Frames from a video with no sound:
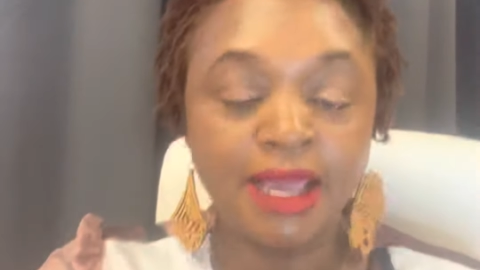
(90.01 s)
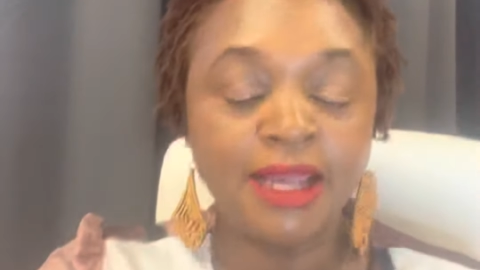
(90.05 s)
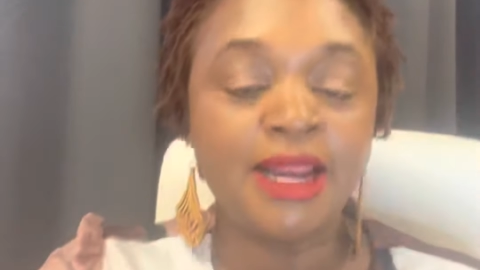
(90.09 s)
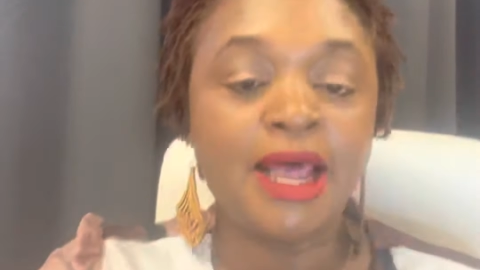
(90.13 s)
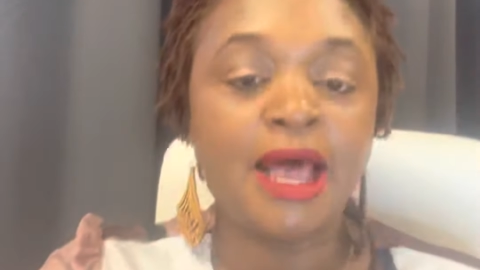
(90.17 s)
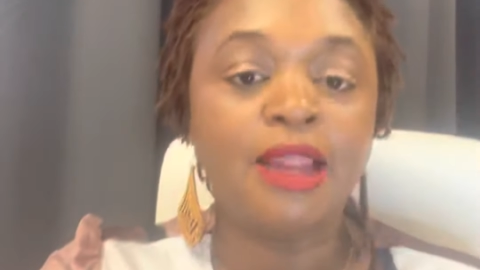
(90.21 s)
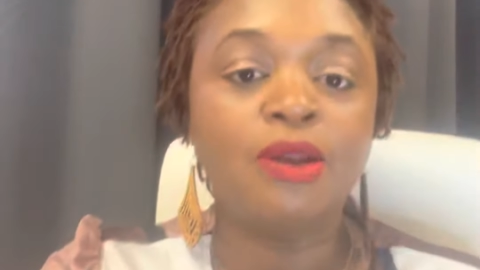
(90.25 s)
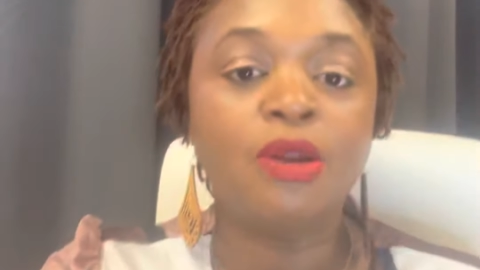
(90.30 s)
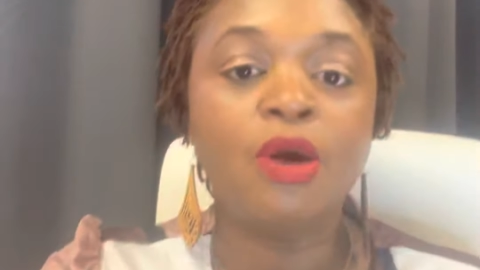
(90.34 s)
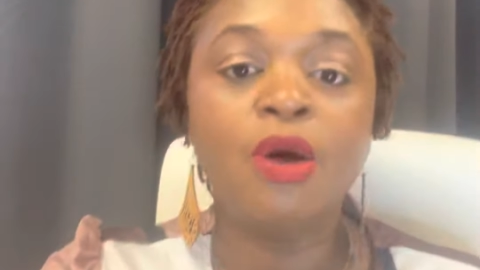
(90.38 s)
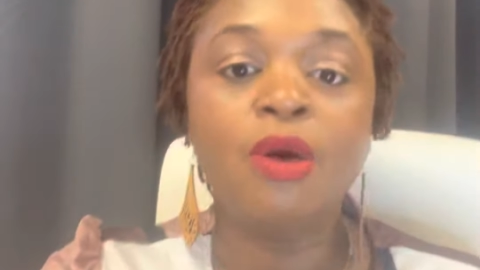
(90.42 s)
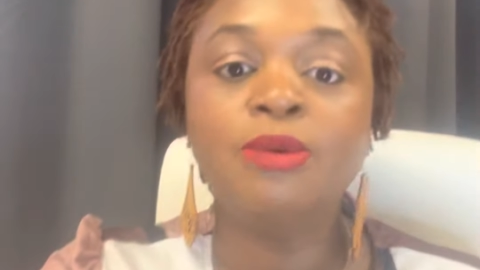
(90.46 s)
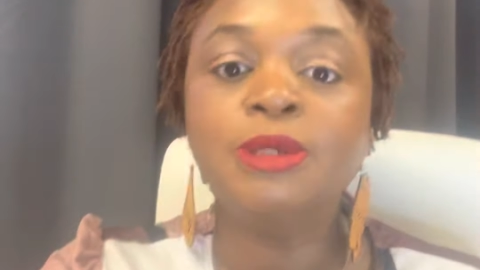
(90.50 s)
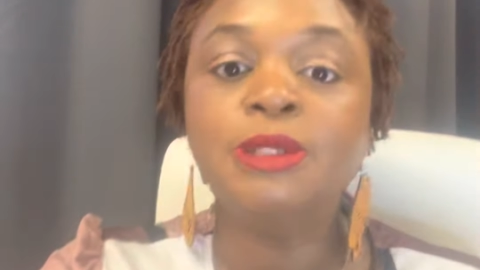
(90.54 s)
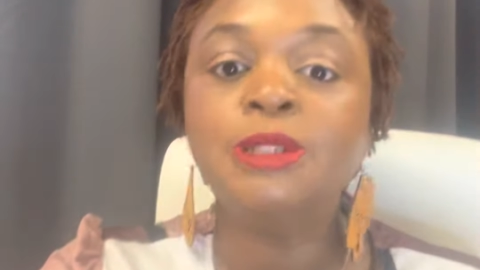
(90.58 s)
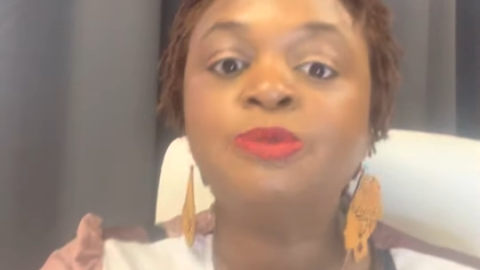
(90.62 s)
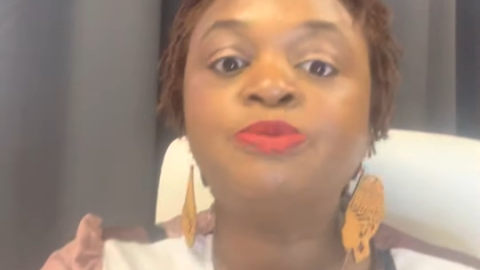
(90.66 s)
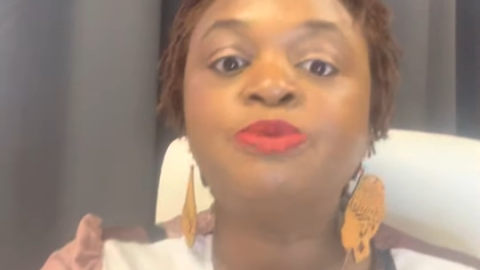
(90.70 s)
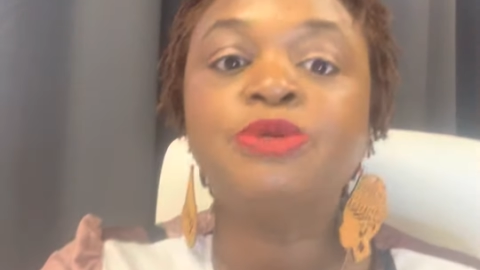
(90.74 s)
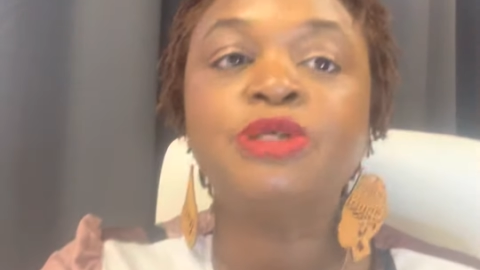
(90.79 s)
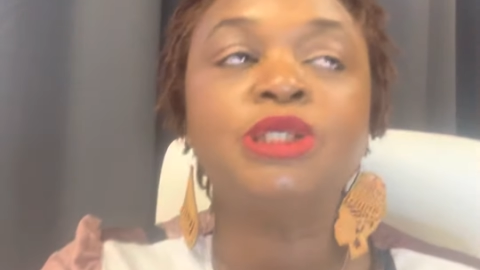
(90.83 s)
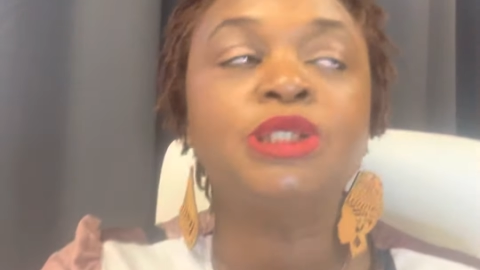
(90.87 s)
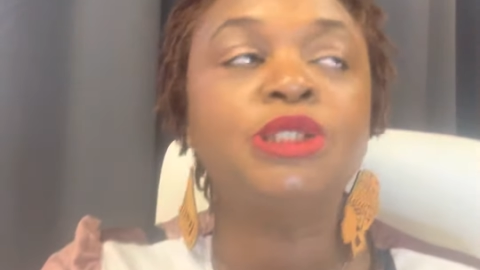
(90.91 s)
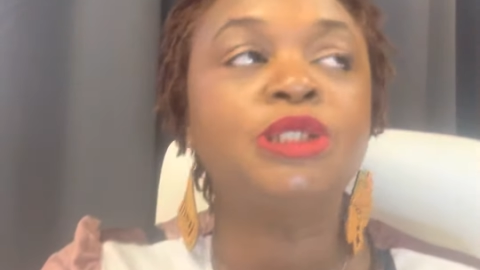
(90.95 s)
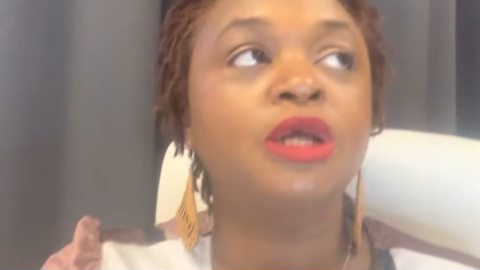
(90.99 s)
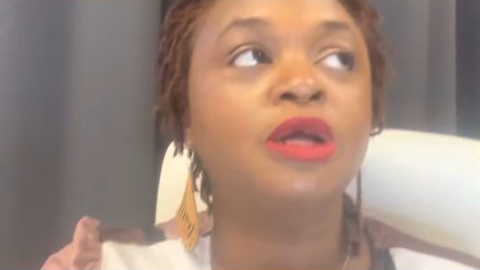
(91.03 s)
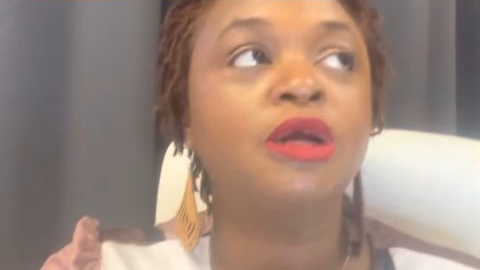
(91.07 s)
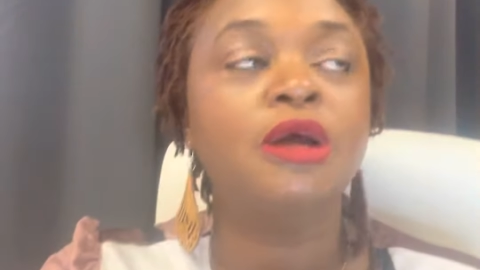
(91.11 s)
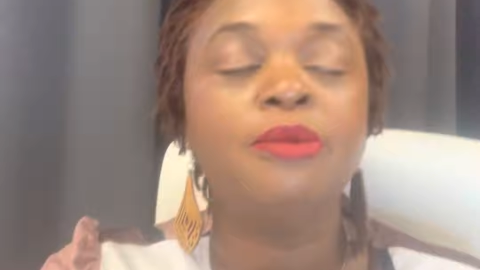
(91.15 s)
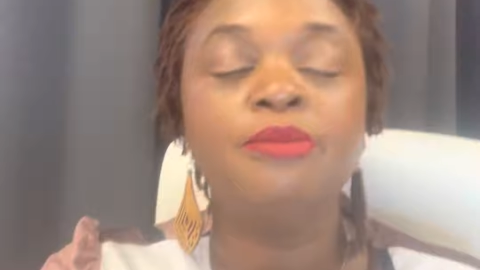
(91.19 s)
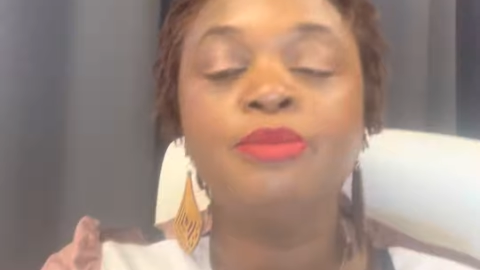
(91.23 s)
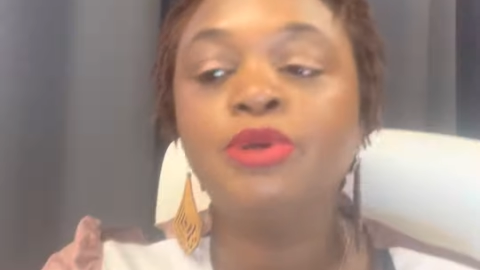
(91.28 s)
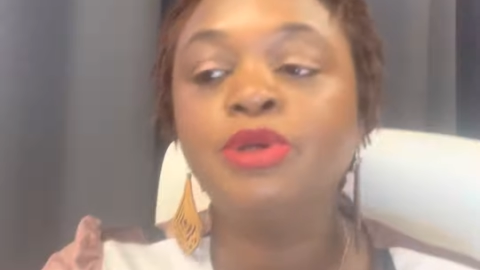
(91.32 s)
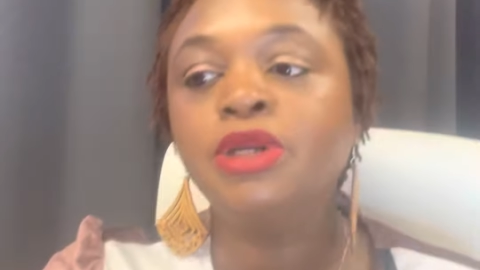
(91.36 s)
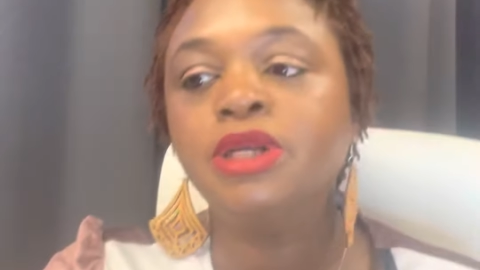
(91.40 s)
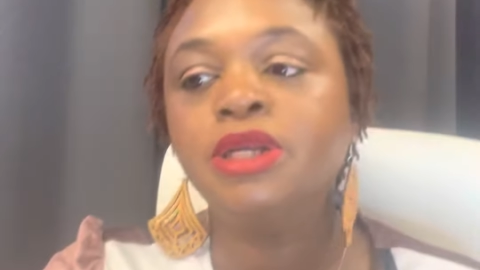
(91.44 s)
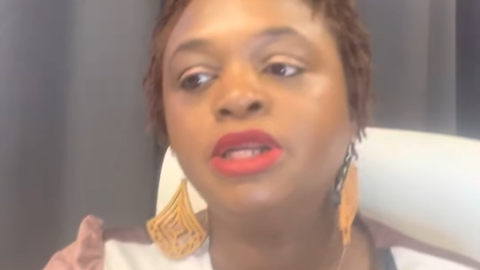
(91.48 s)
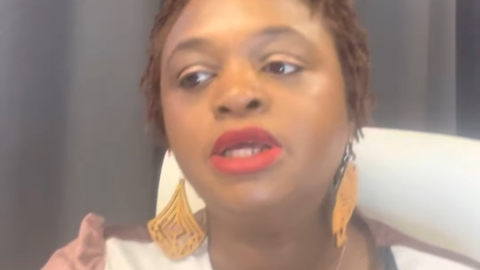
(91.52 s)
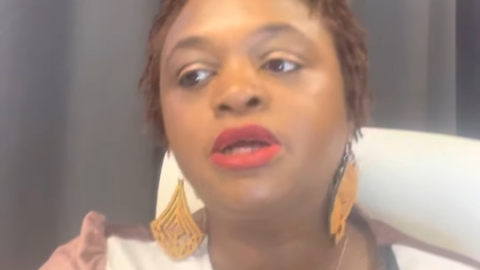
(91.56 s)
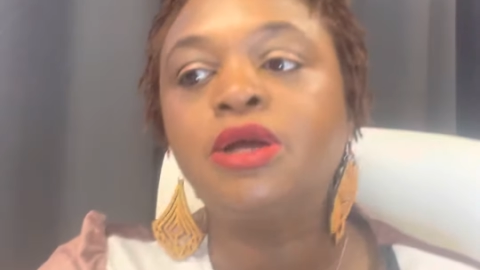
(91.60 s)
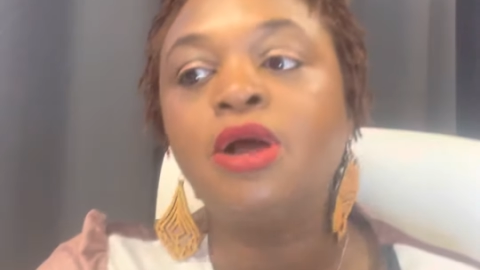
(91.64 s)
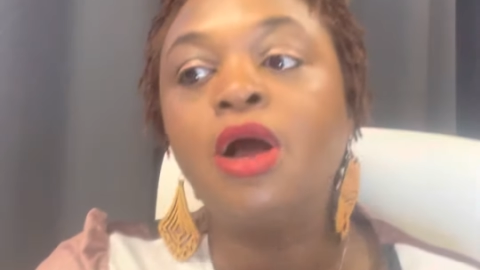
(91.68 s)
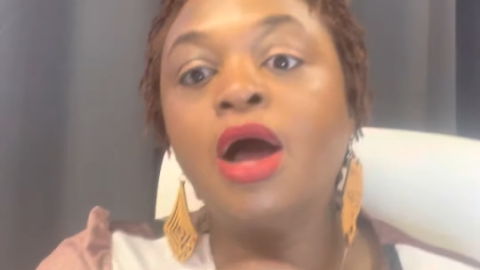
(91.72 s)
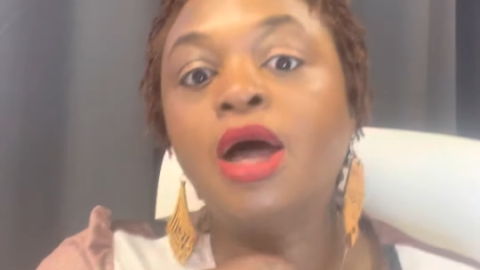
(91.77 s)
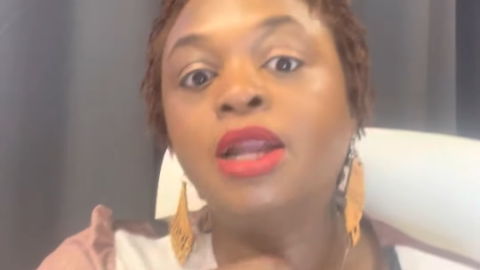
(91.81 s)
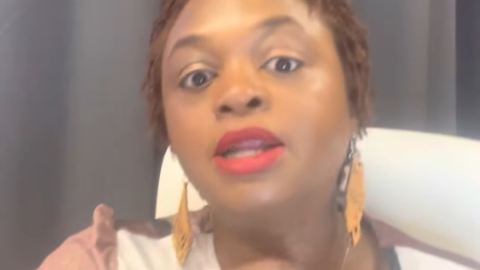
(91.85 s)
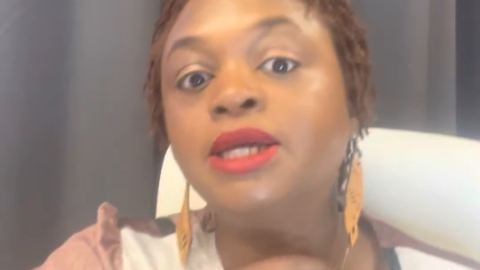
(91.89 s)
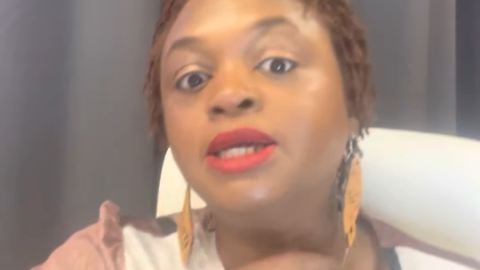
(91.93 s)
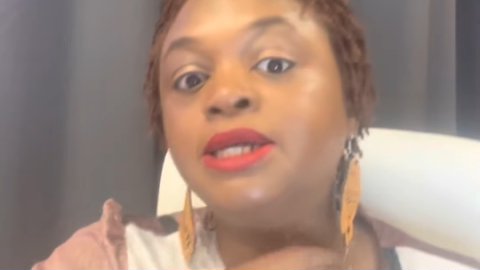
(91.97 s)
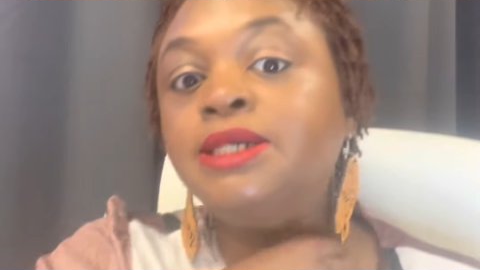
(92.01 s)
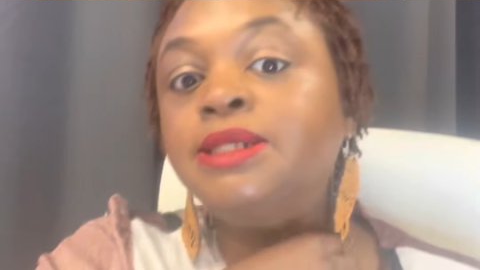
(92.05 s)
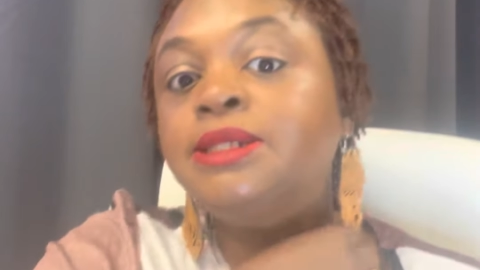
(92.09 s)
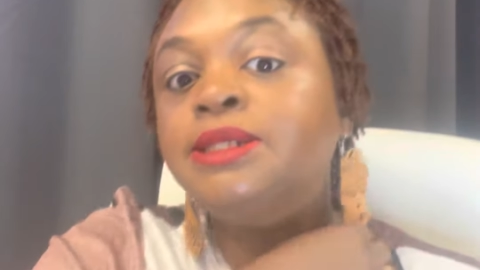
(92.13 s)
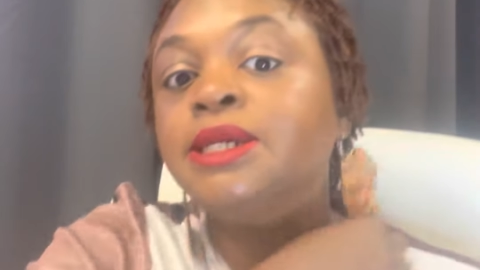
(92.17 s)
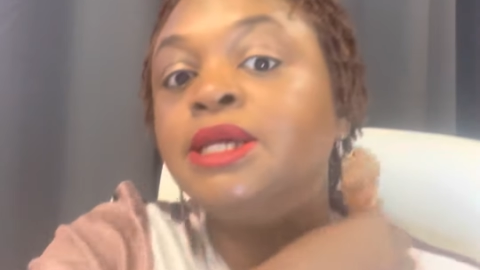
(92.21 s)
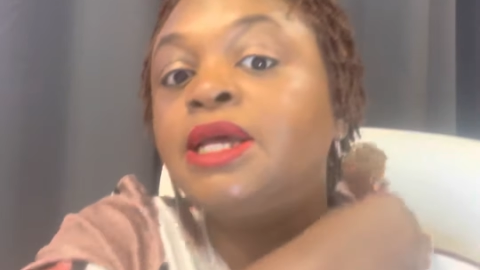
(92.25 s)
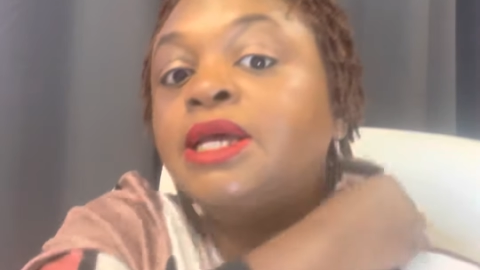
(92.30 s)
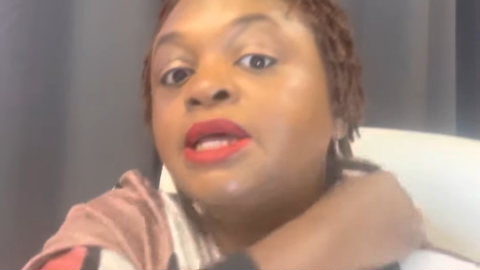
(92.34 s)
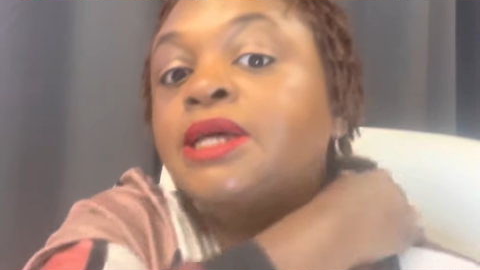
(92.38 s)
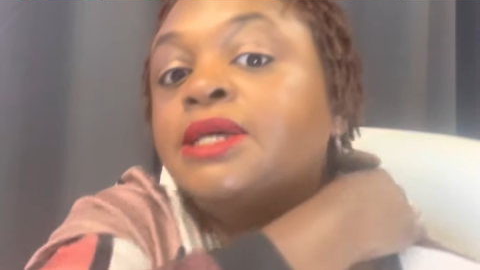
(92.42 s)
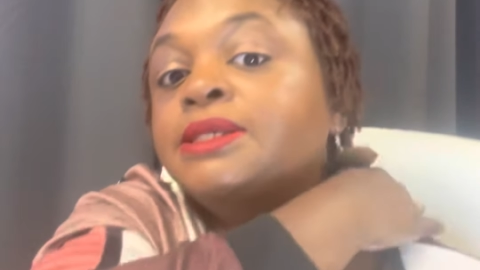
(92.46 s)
and I'll always push the community college,